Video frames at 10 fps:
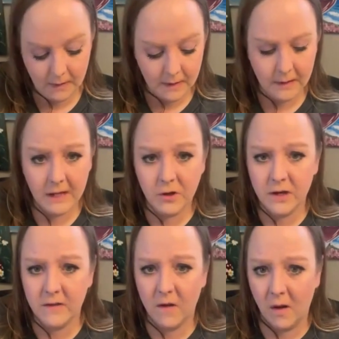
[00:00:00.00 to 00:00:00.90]

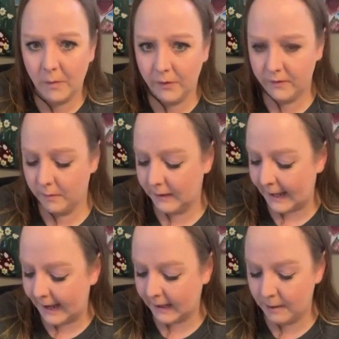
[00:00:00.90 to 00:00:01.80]
That green is almost
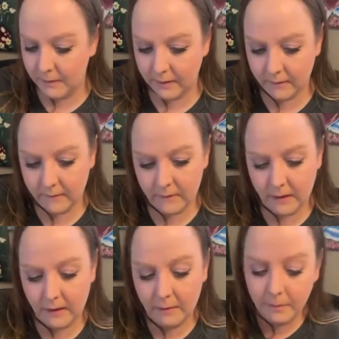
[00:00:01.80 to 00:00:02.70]
black. I
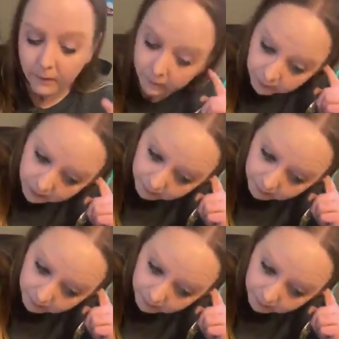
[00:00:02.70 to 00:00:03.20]
mixed a